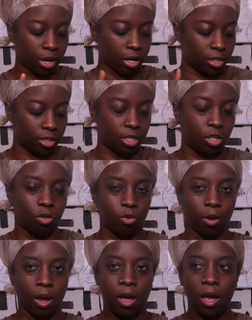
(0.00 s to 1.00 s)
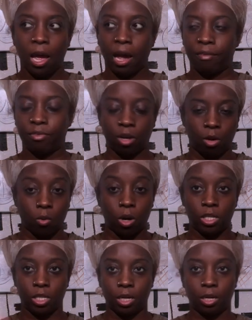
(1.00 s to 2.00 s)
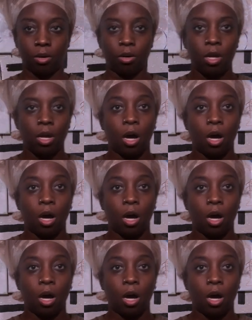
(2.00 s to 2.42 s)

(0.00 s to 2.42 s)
I'll see you after I wash it out.